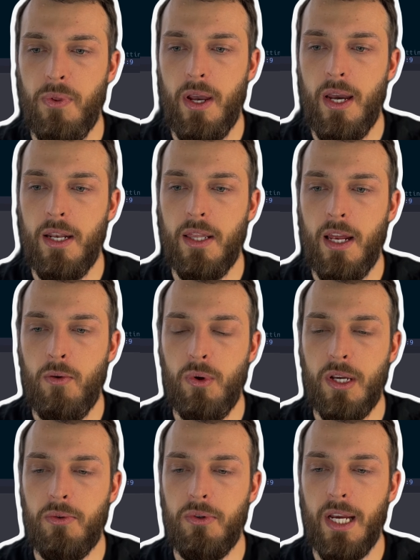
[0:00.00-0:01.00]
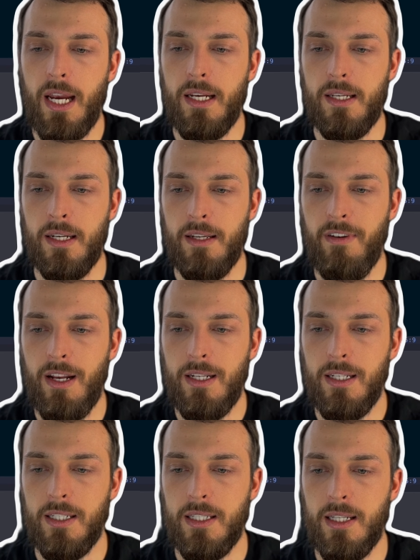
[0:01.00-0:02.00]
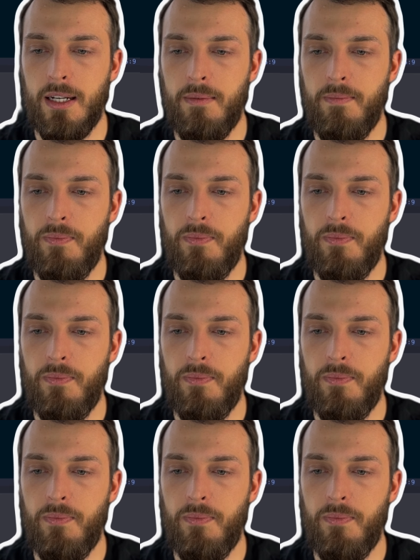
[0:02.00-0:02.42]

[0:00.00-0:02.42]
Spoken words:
And then we create an event listener